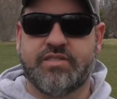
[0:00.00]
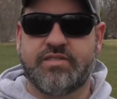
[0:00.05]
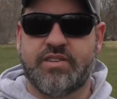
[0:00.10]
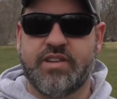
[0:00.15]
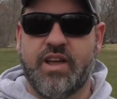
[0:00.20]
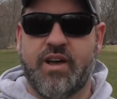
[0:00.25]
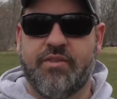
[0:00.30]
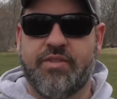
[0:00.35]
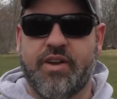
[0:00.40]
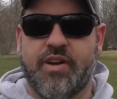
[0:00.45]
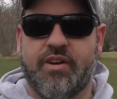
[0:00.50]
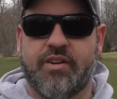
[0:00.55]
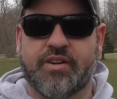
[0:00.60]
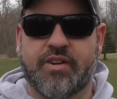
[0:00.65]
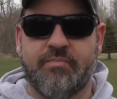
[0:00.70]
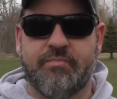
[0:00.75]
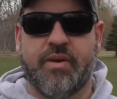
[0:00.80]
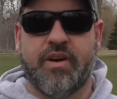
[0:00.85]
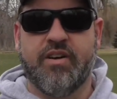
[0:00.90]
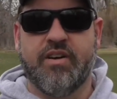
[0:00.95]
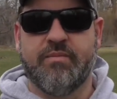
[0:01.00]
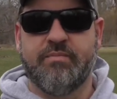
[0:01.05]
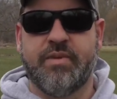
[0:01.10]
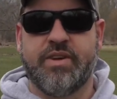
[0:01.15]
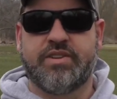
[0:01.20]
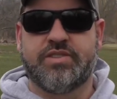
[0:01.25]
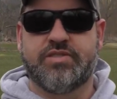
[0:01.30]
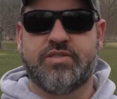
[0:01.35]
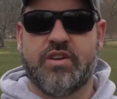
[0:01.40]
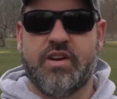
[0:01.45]
see how they all compare and
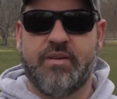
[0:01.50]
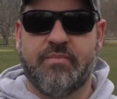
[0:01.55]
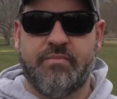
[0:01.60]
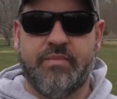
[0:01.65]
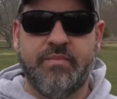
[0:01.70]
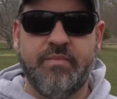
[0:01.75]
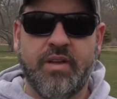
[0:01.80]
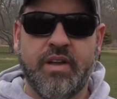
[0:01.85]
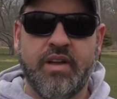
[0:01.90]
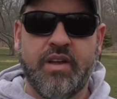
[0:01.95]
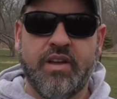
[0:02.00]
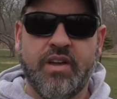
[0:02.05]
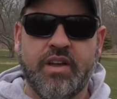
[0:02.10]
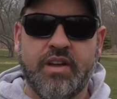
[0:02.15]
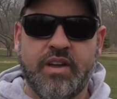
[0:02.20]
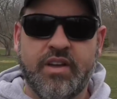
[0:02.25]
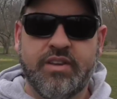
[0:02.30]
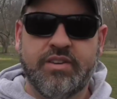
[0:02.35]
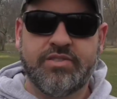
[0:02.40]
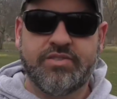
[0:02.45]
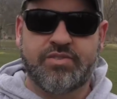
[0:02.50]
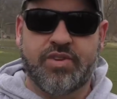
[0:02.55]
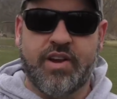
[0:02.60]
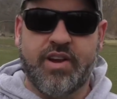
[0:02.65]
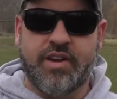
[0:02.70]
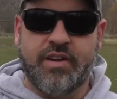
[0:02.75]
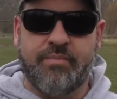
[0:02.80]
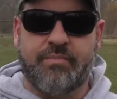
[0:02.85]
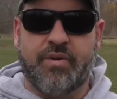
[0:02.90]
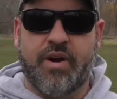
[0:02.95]
make sure I'm
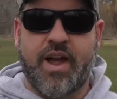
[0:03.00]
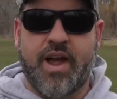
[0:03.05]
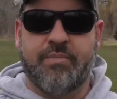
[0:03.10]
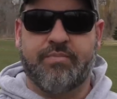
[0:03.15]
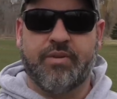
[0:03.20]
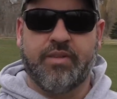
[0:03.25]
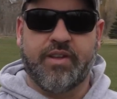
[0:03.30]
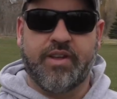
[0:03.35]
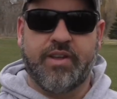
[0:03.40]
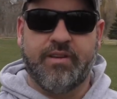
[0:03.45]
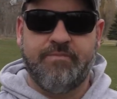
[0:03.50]
treating it properly.